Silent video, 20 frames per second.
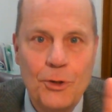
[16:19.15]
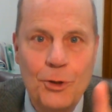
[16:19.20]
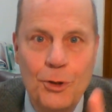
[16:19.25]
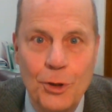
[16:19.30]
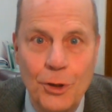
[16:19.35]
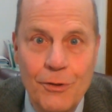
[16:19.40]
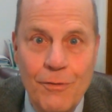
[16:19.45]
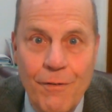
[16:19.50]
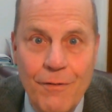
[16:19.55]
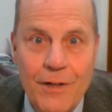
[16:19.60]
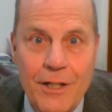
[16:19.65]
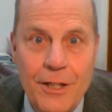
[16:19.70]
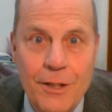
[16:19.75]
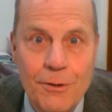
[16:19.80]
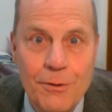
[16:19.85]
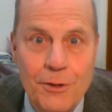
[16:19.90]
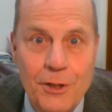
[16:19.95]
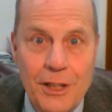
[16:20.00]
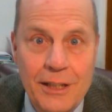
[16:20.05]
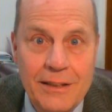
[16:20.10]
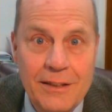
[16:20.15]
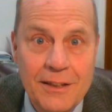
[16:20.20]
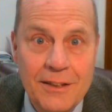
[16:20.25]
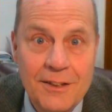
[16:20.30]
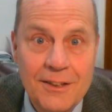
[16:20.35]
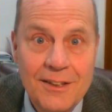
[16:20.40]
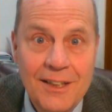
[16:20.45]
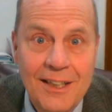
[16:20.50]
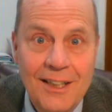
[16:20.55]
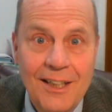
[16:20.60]
Good for you,
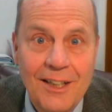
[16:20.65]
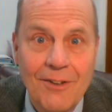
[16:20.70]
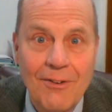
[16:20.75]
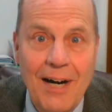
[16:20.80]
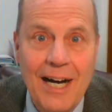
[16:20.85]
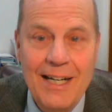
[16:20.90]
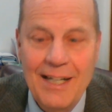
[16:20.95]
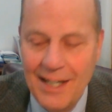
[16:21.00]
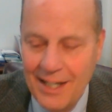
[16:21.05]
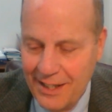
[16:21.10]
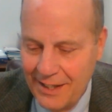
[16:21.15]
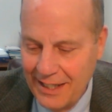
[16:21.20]
Jesus, right?